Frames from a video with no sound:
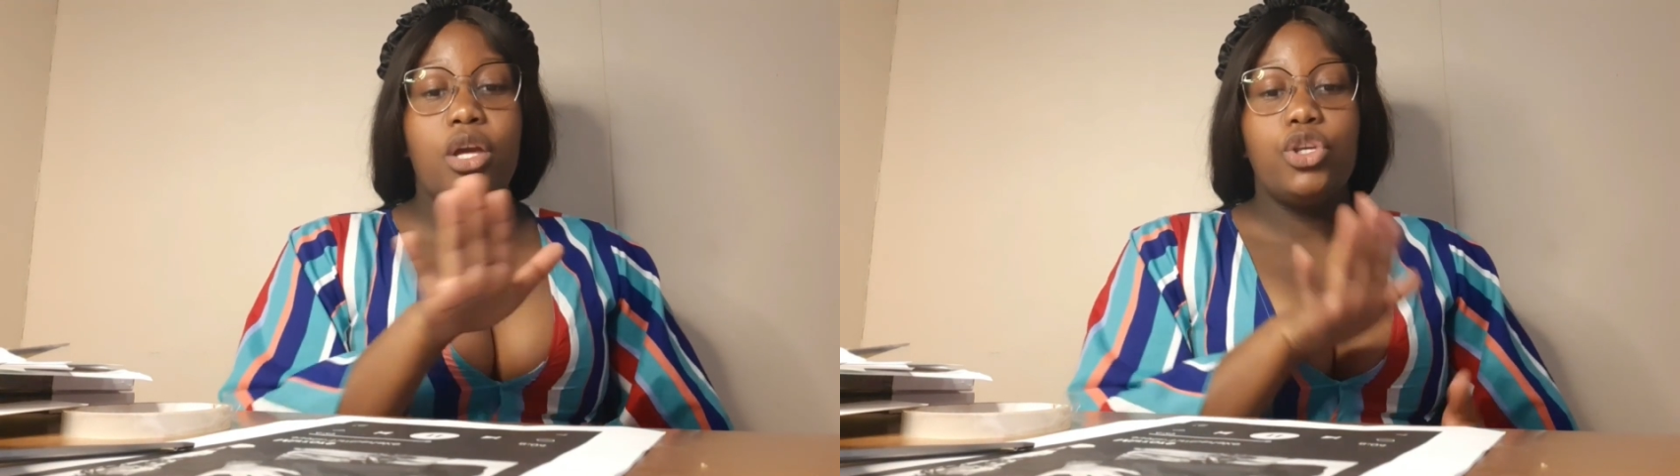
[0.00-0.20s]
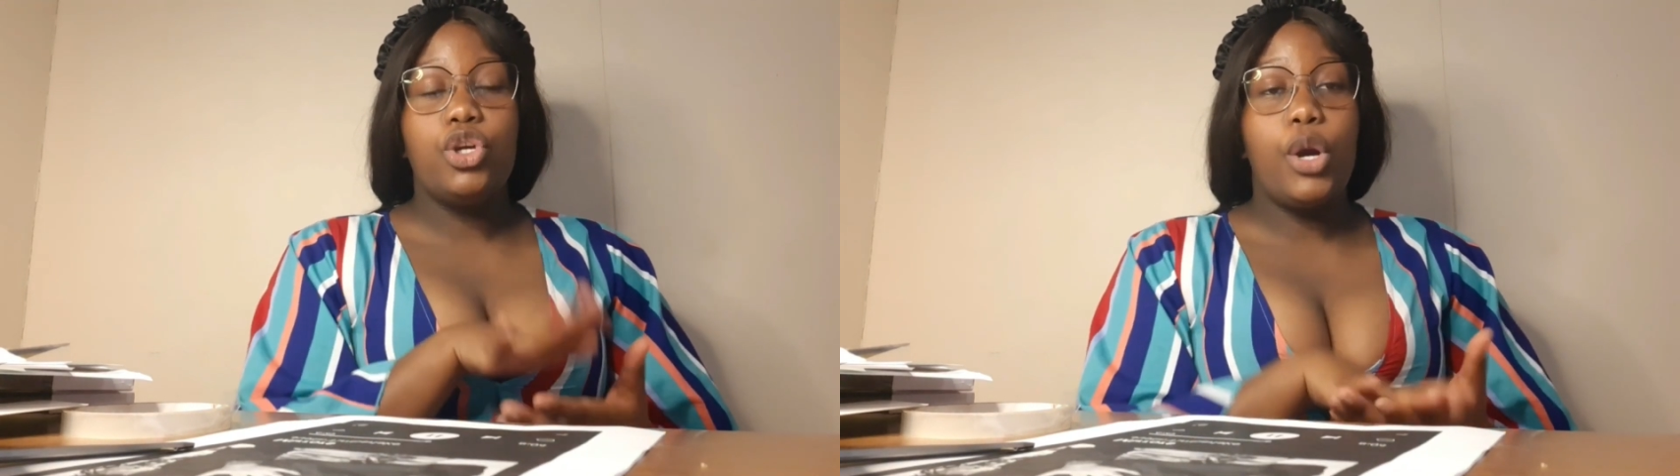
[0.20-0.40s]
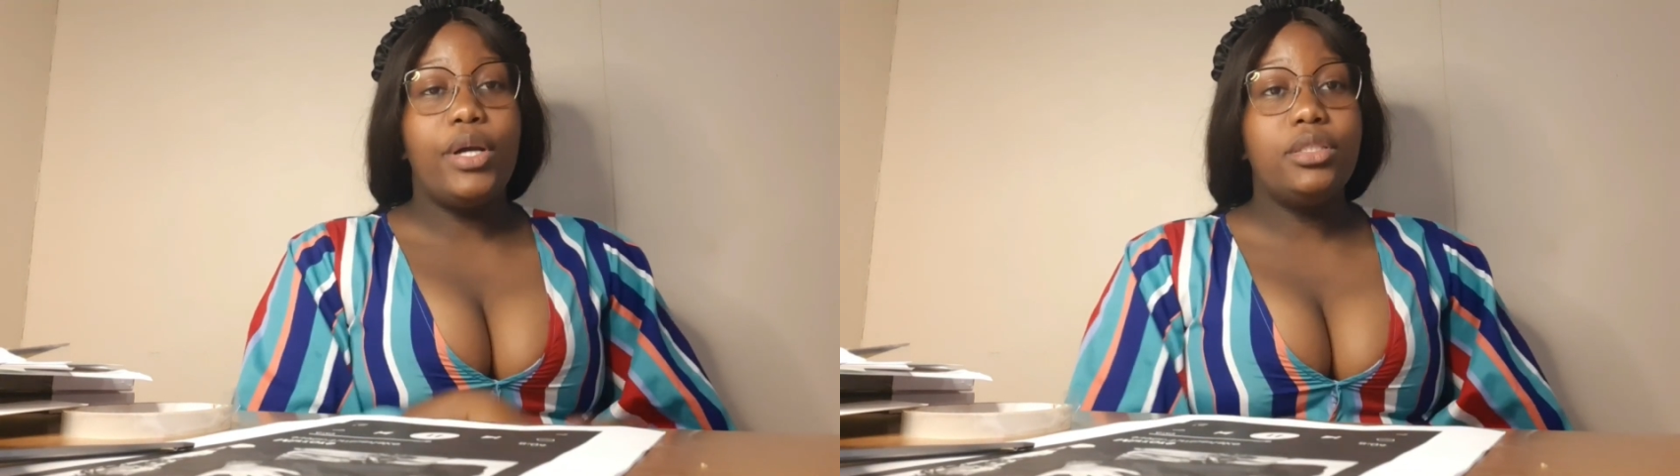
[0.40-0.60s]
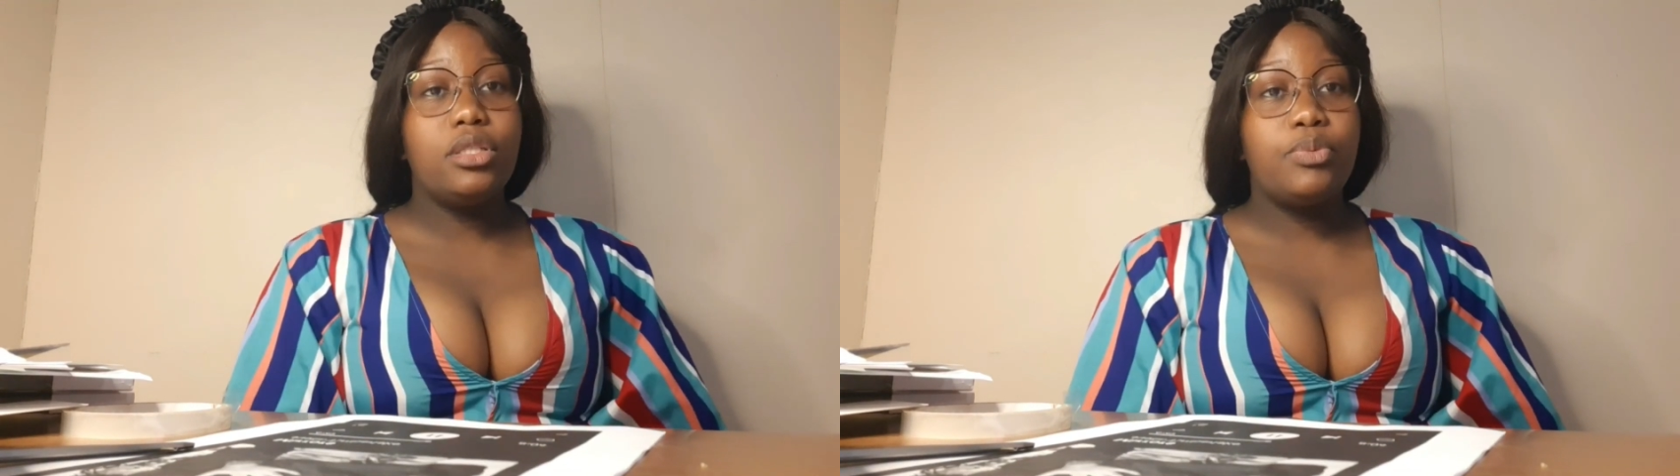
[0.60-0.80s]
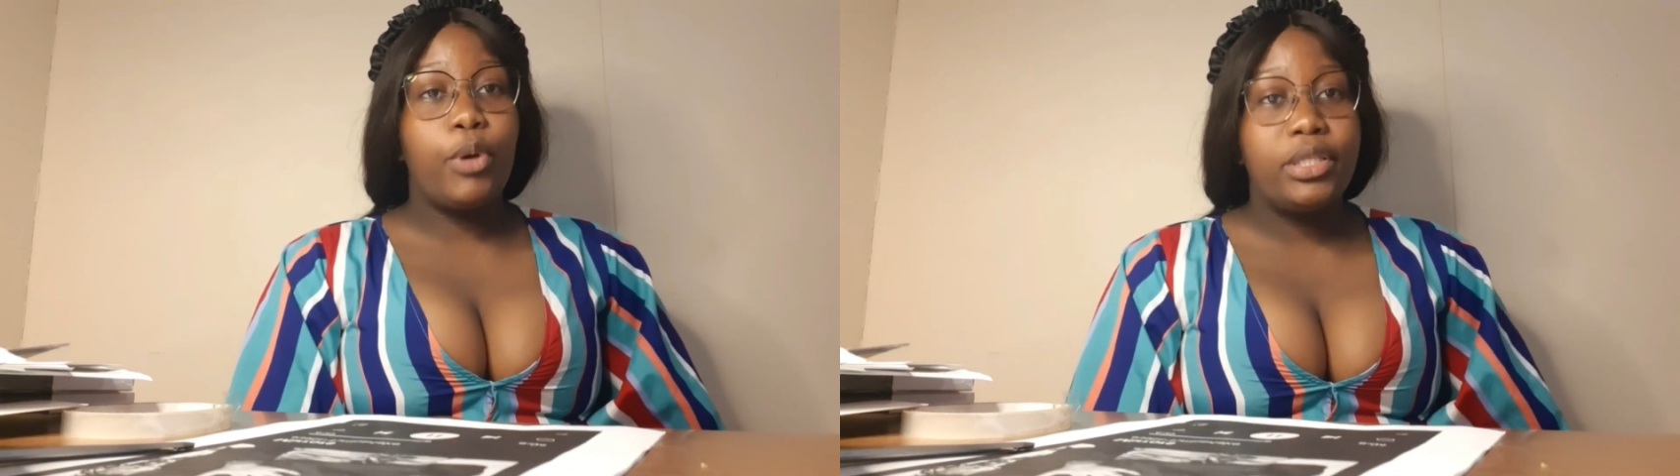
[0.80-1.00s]
you go onto
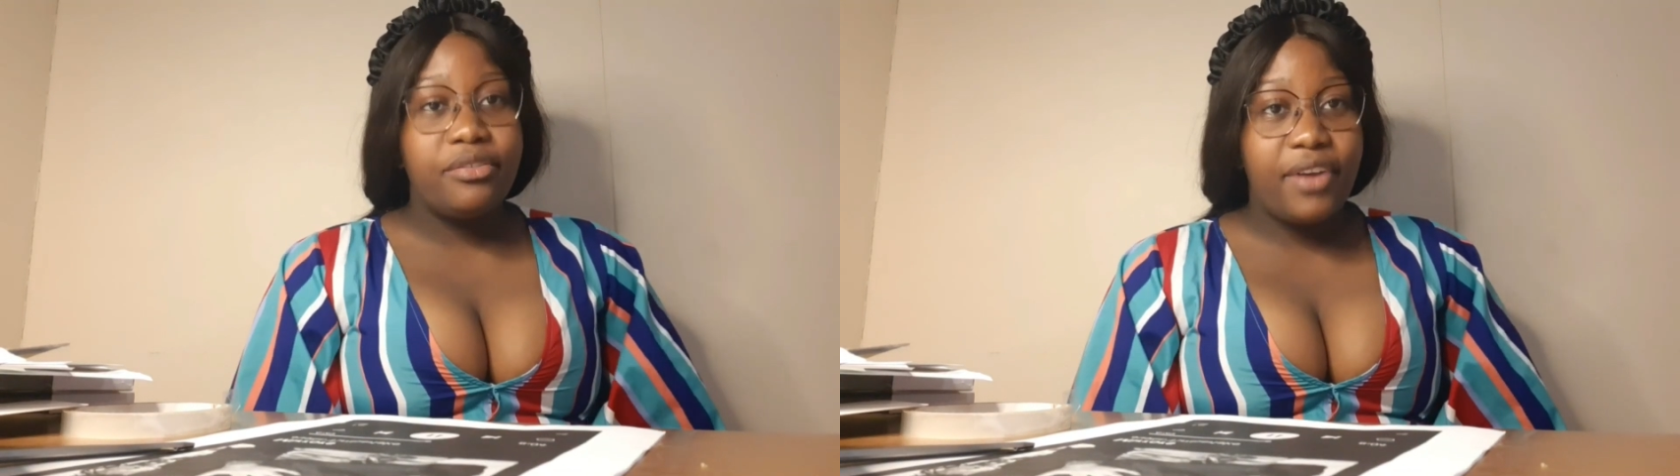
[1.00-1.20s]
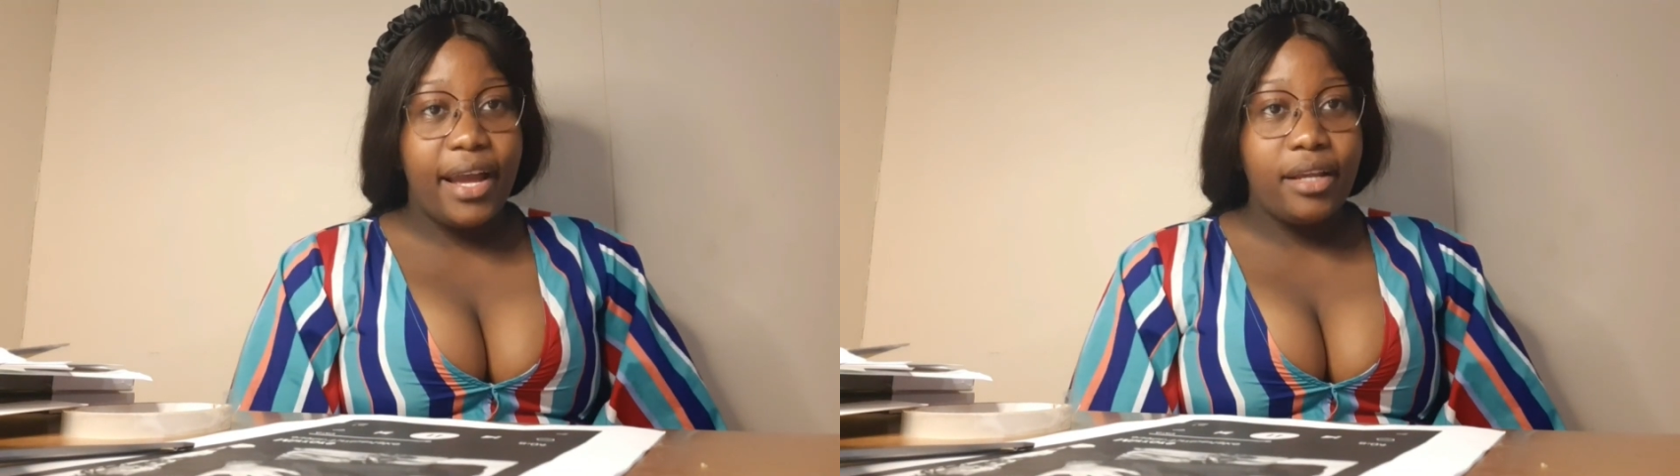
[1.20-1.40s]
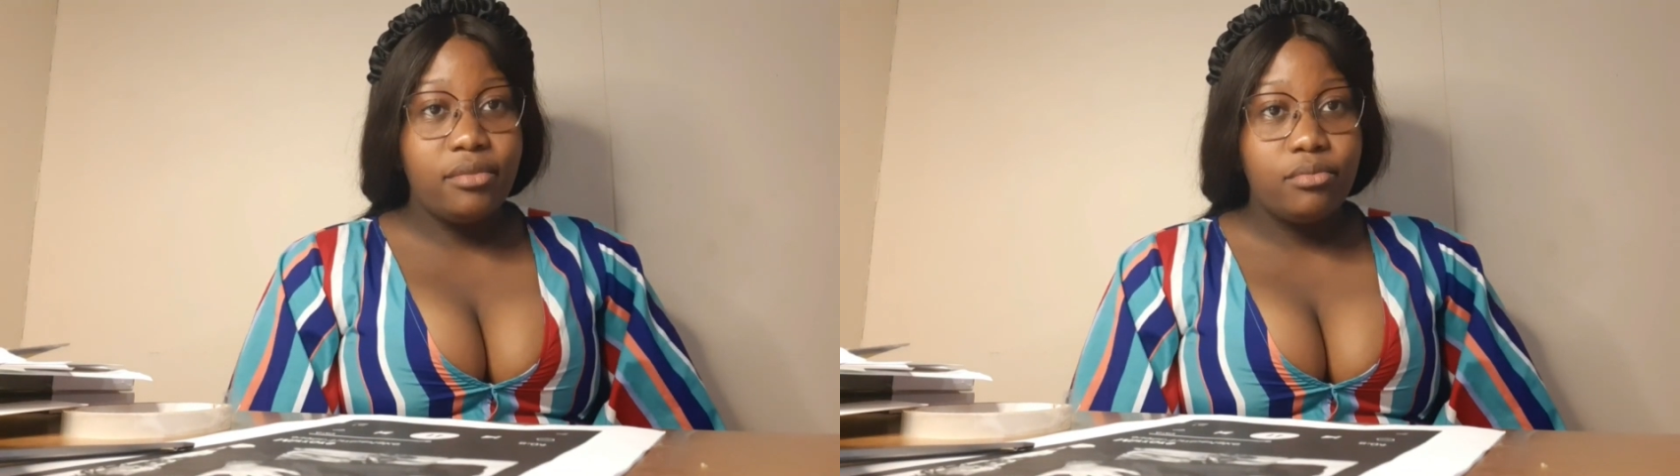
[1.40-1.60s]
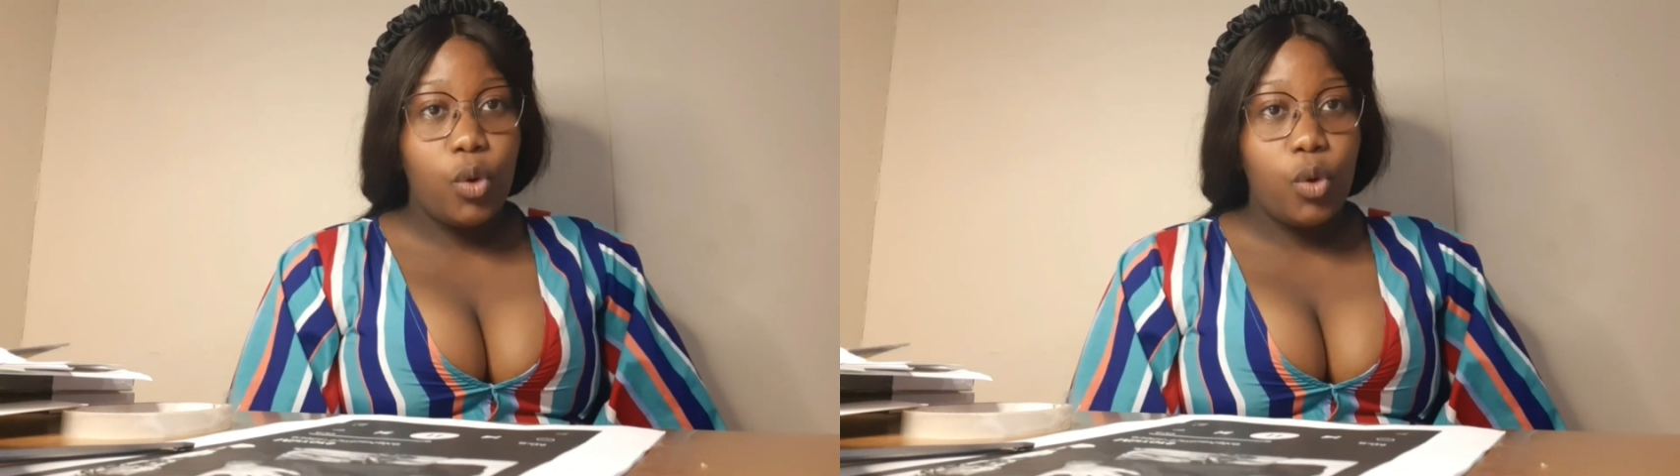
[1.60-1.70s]
Spotify